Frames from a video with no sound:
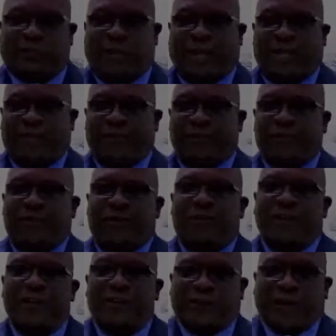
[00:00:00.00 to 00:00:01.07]
one
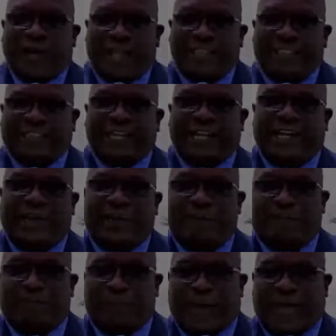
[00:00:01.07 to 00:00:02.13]
when you considered
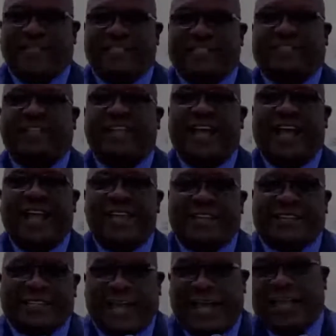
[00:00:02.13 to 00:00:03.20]
price and the
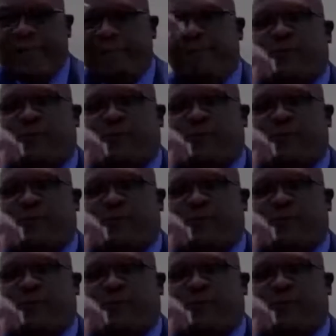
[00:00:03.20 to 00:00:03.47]
time